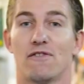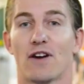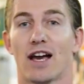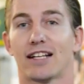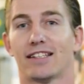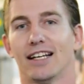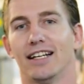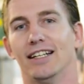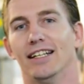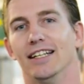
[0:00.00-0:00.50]

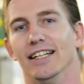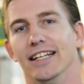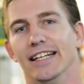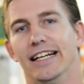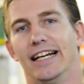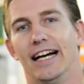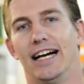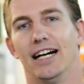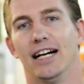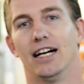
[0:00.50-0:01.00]
factor.
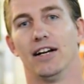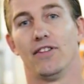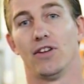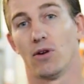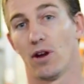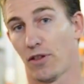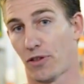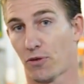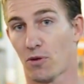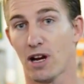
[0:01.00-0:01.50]

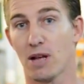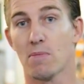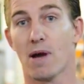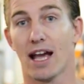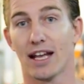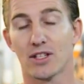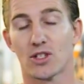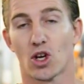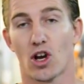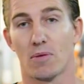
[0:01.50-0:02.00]
There are three
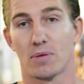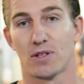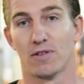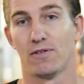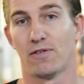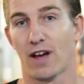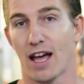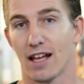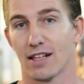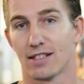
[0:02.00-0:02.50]
main types of
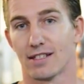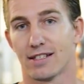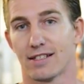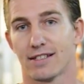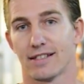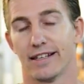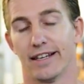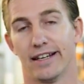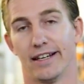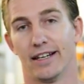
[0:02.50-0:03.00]

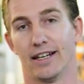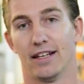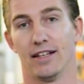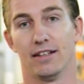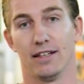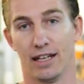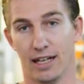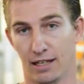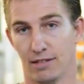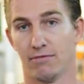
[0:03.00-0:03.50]
fats
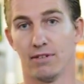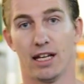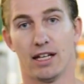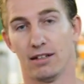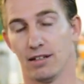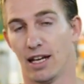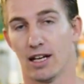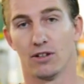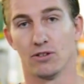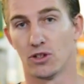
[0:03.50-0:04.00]
in
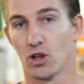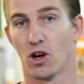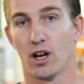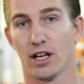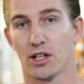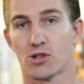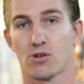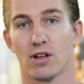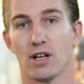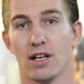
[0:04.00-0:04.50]
our
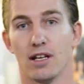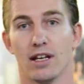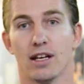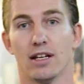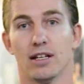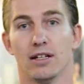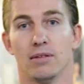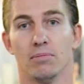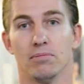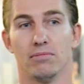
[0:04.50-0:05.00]
dietary
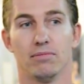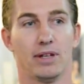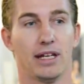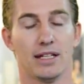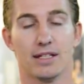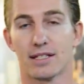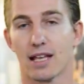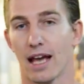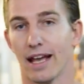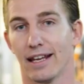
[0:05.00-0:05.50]

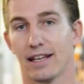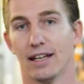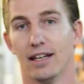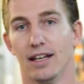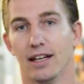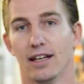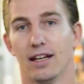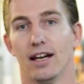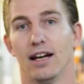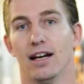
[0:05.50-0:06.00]
intake,
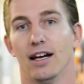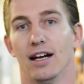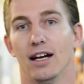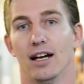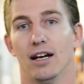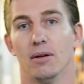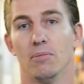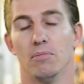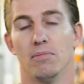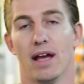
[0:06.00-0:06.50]

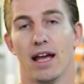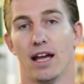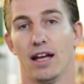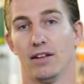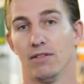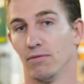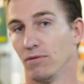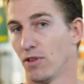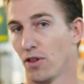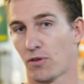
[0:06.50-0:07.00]

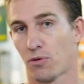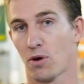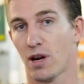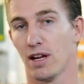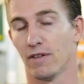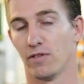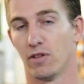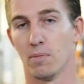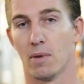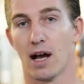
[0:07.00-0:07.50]
and the
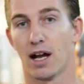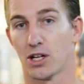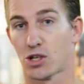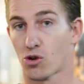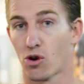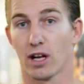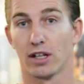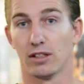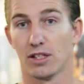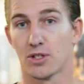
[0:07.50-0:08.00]
three of them are
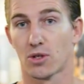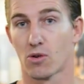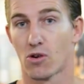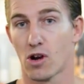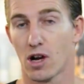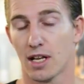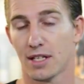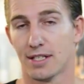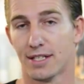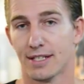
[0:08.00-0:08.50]

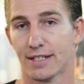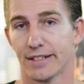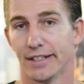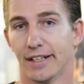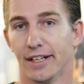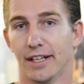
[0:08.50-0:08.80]
triglycerides,